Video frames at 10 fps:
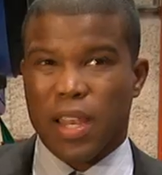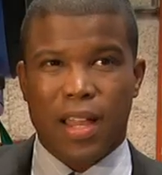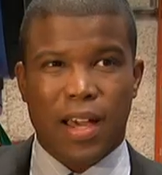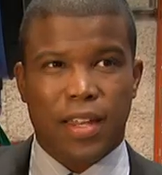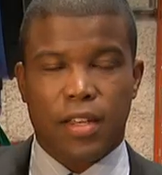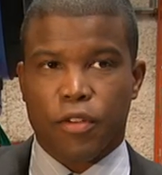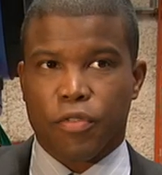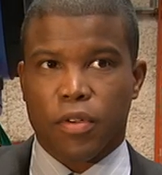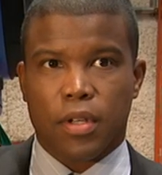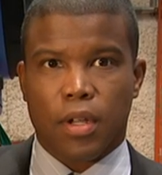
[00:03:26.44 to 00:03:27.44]
a lot of
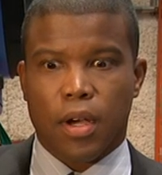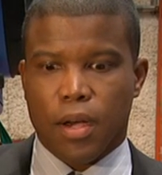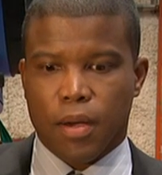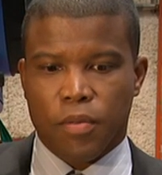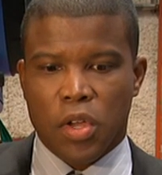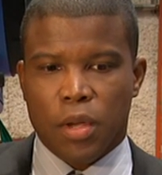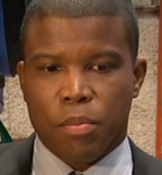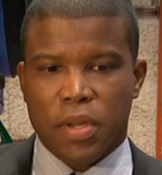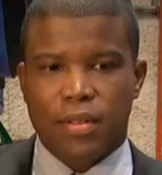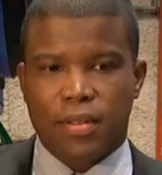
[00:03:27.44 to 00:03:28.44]
different
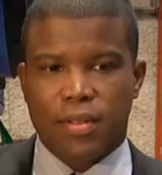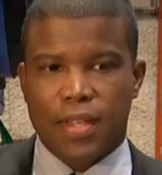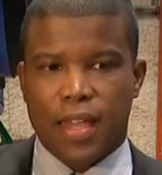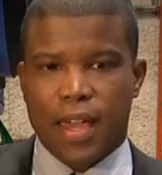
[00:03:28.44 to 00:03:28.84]
pieces he